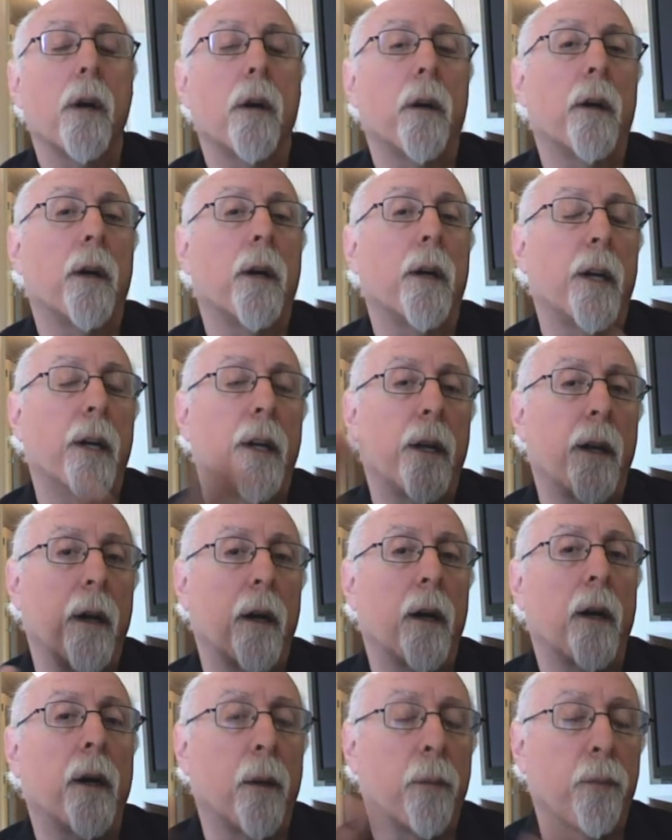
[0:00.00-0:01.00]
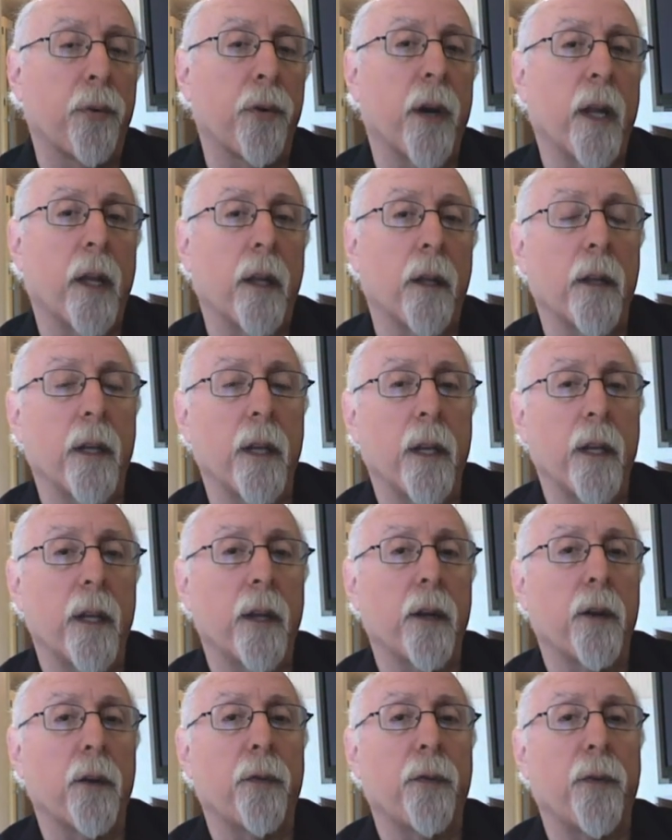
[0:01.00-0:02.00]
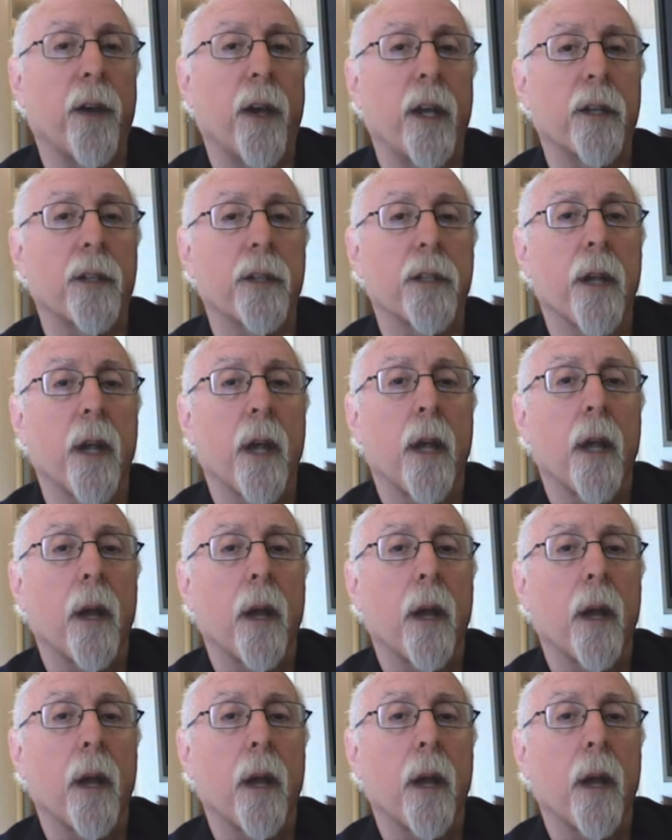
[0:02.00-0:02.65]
on a pretty clean interface,